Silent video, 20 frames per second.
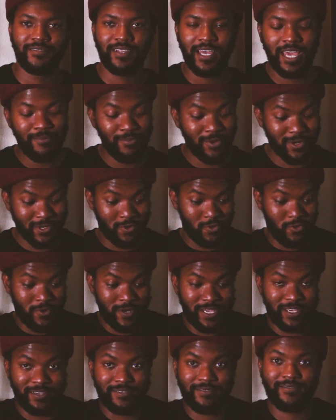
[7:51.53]
I'm
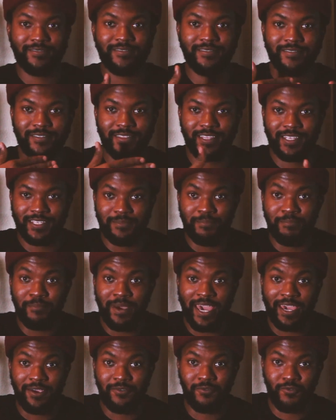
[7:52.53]
recording. There's a
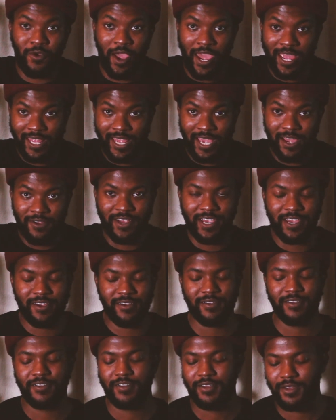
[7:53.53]
mic right down
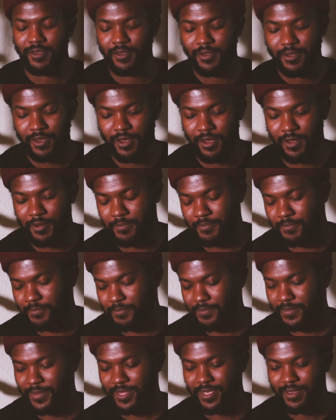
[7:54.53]
here.
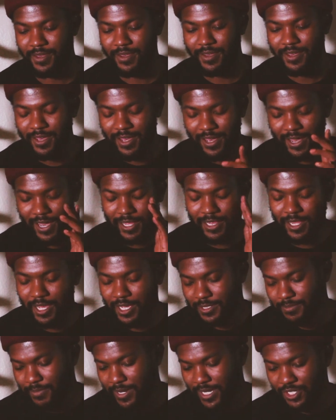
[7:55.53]
I
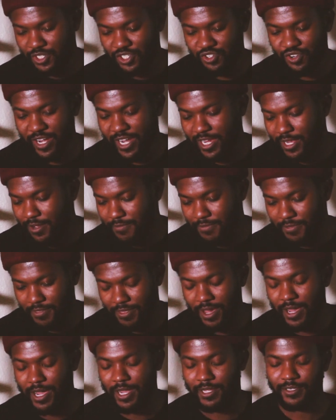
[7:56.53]
lost my train of
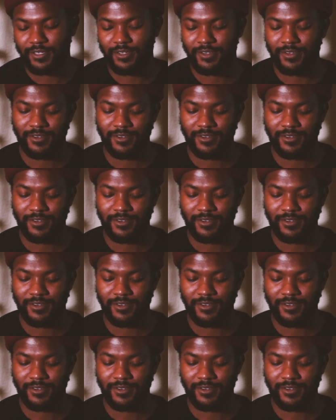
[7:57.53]
thought.